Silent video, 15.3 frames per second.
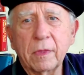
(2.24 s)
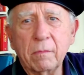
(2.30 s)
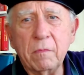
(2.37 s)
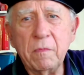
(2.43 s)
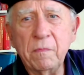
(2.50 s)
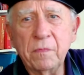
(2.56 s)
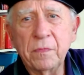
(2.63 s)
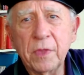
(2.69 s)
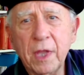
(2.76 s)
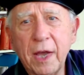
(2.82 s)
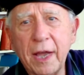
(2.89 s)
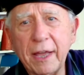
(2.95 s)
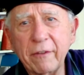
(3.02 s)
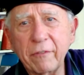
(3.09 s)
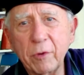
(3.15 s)

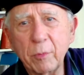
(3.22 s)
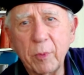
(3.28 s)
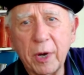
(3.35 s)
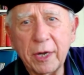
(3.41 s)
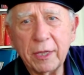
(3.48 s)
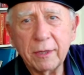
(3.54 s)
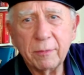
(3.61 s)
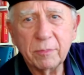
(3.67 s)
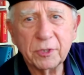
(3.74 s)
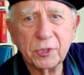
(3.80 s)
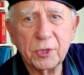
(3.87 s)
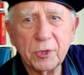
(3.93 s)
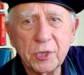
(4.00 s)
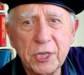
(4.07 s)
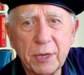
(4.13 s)
Hi everybody,
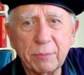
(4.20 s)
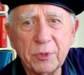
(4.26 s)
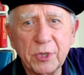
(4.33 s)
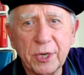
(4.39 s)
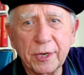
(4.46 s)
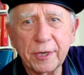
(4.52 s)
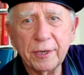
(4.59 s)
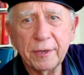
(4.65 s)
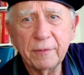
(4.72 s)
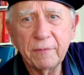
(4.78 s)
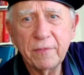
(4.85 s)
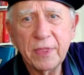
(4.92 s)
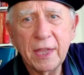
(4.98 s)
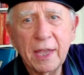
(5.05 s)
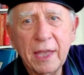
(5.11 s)
Mr. Tibbs here.
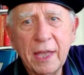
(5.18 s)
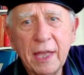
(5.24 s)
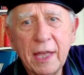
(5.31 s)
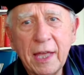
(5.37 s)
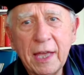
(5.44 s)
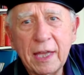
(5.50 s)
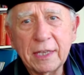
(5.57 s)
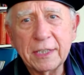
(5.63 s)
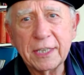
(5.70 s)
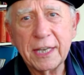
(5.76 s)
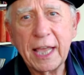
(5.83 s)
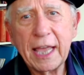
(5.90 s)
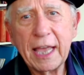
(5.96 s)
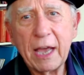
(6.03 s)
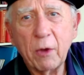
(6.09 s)

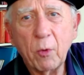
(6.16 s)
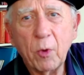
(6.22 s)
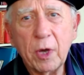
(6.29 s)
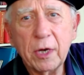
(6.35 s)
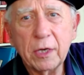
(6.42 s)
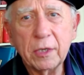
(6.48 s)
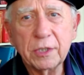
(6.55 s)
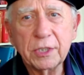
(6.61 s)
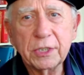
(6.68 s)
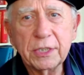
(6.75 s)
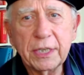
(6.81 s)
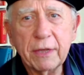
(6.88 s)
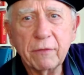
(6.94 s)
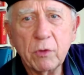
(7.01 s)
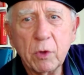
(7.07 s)
Today I want to
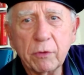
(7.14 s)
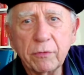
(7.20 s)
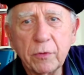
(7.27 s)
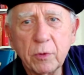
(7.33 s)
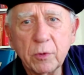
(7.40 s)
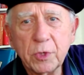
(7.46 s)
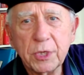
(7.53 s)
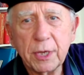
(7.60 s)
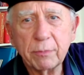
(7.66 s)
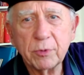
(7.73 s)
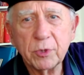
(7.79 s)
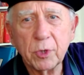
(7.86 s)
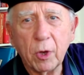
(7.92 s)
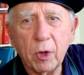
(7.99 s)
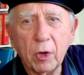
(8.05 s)
give you a few
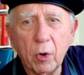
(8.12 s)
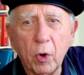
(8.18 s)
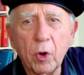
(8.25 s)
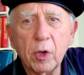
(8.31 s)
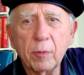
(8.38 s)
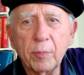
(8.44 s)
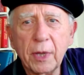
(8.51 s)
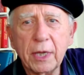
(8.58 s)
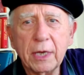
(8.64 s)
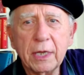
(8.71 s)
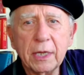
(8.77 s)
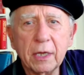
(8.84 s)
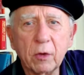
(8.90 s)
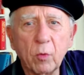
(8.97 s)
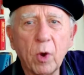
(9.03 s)
tips on oil
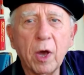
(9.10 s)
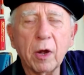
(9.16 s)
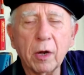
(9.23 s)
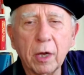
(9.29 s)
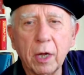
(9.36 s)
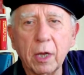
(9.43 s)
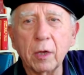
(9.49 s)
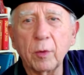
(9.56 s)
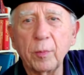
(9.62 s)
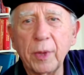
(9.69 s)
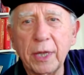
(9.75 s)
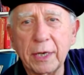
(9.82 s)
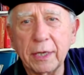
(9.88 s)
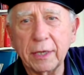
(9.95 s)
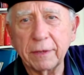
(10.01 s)
painting and watercolor
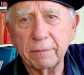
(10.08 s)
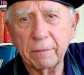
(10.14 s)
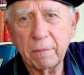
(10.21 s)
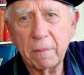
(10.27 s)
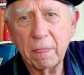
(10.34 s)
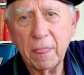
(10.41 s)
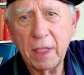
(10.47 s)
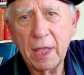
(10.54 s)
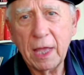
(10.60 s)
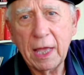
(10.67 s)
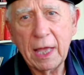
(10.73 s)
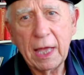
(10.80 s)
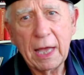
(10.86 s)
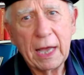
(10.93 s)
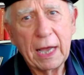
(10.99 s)
painting.
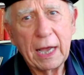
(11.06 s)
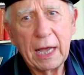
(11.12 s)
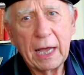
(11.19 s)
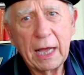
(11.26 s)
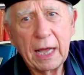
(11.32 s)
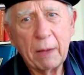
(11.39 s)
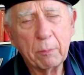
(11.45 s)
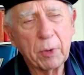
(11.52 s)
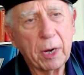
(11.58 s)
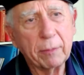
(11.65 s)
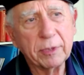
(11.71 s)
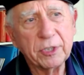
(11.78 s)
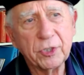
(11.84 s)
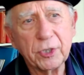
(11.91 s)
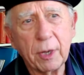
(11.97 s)

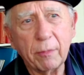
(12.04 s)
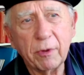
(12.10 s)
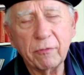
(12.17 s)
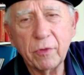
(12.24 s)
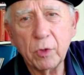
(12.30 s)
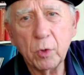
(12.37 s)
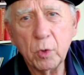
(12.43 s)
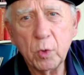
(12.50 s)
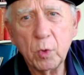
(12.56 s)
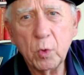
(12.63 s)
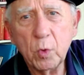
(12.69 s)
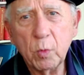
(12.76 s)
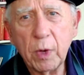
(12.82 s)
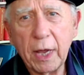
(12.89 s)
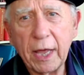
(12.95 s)
Probably some of
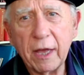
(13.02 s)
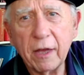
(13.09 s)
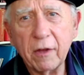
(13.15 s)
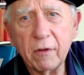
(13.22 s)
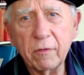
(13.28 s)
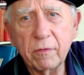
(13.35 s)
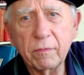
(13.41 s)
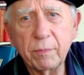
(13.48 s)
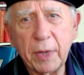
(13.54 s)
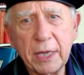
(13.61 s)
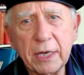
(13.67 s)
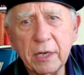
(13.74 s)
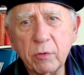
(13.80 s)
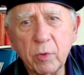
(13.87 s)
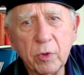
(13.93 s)
you have
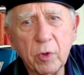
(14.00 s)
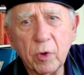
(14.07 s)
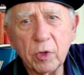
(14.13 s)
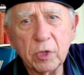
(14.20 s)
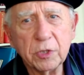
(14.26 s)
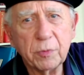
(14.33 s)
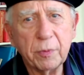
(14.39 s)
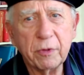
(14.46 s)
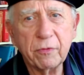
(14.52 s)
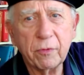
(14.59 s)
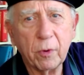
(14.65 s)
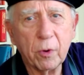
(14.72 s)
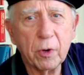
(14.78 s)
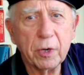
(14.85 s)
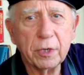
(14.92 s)
painted with oils
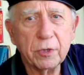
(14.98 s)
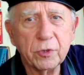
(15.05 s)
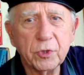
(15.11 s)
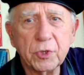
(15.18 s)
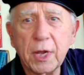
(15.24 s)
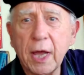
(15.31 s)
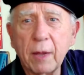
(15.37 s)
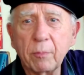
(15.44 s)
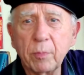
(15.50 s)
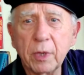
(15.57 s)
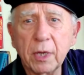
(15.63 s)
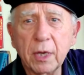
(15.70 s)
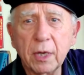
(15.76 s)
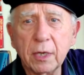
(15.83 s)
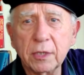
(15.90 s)
before and you stopped
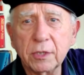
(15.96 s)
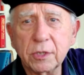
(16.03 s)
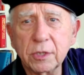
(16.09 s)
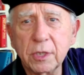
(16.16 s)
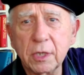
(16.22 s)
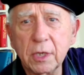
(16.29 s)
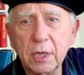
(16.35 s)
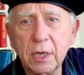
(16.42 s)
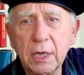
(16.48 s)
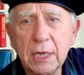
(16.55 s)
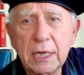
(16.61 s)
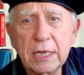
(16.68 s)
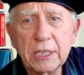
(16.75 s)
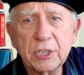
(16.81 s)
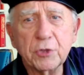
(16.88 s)
because the
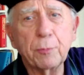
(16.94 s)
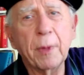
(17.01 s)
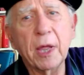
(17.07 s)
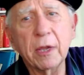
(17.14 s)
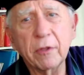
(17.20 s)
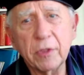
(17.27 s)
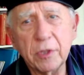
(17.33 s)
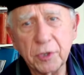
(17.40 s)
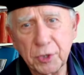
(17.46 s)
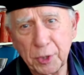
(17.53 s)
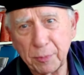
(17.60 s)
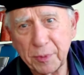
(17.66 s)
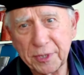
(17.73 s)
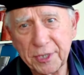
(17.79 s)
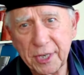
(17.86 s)
smell of the
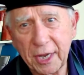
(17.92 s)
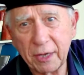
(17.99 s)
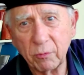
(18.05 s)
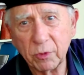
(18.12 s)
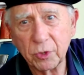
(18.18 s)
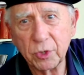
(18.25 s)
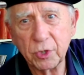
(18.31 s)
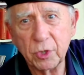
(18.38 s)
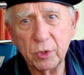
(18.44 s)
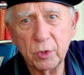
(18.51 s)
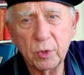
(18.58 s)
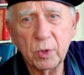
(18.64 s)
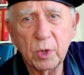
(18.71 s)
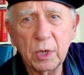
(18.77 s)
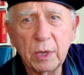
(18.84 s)
turpentine was
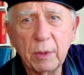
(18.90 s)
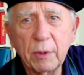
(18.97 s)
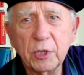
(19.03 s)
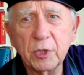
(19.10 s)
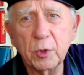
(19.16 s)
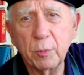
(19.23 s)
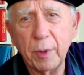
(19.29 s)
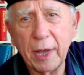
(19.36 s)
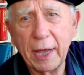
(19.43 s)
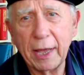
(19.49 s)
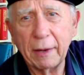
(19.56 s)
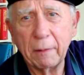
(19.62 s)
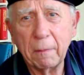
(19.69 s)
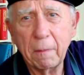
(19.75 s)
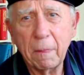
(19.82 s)
too bad.
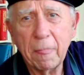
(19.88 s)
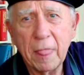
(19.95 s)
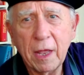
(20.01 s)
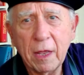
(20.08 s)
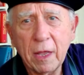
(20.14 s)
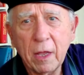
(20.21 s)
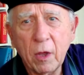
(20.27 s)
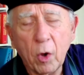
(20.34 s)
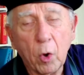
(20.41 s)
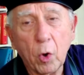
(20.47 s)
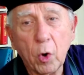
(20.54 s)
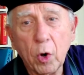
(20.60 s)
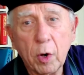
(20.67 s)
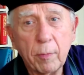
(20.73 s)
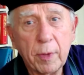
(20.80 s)

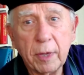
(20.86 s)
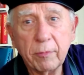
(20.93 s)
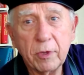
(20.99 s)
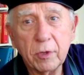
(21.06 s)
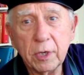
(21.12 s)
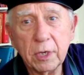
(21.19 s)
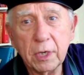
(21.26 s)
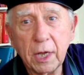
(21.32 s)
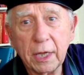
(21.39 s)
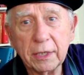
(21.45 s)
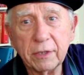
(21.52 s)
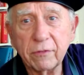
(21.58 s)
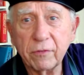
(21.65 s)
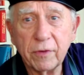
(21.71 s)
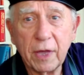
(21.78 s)
Or maybe you didn't
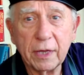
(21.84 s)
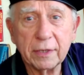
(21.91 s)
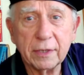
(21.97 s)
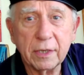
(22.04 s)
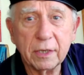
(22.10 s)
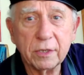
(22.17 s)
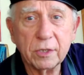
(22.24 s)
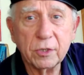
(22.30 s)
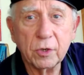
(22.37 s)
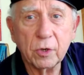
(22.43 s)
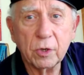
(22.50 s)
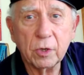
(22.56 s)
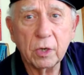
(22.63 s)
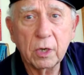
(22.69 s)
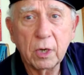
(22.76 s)
like the fact that
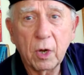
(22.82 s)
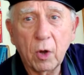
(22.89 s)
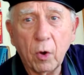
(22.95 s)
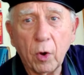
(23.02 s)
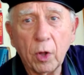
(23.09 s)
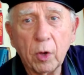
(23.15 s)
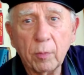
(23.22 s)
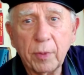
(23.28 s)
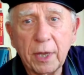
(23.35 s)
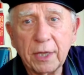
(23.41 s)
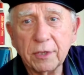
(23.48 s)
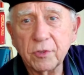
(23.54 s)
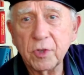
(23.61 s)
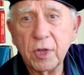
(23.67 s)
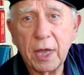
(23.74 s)
your oil
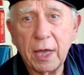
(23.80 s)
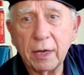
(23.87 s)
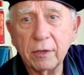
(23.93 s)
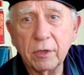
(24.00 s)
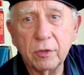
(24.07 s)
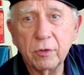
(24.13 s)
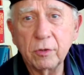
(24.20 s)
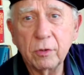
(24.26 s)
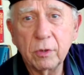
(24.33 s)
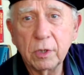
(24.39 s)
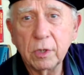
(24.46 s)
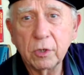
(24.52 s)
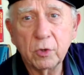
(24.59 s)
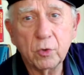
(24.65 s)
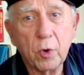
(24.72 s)
paints had to
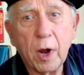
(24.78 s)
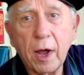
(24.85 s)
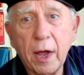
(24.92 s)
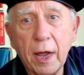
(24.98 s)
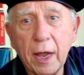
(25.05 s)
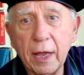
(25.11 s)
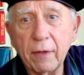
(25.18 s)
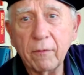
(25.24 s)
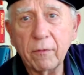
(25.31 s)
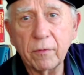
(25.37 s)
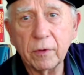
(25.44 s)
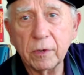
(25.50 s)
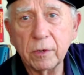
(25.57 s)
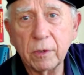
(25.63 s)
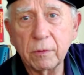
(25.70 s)
dry
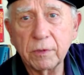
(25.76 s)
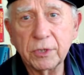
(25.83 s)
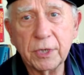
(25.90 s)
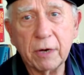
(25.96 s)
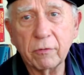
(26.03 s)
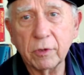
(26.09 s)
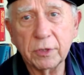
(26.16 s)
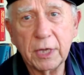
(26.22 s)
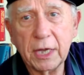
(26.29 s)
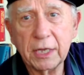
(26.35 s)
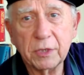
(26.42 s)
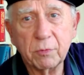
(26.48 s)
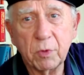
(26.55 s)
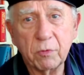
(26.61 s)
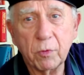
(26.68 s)
for several
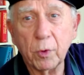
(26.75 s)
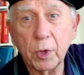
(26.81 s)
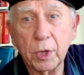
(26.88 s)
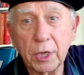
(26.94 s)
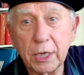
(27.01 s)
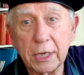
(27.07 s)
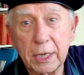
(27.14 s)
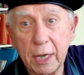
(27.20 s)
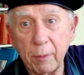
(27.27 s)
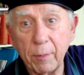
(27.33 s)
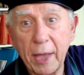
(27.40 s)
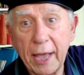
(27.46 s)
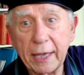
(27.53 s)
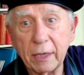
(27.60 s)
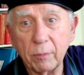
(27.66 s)
days before you could come
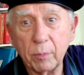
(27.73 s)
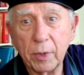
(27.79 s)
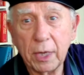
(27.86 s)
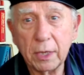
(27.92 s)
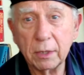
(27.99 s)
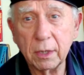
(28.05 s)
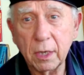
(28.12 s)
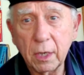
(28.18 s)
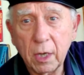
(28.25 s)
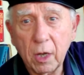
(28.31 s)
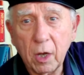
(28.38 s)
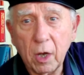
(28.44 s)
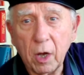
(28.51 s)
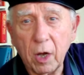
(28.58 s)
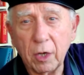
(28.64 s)
back and paint
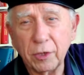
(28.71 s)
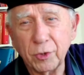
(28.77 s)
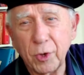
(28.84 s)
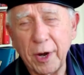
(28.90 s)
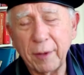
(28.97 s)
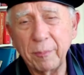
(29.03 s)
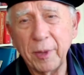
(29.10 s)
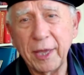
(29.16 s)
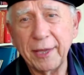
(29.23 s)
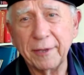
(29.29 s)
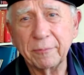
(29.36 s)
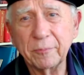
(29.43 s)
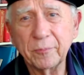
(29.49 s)
on dry paint.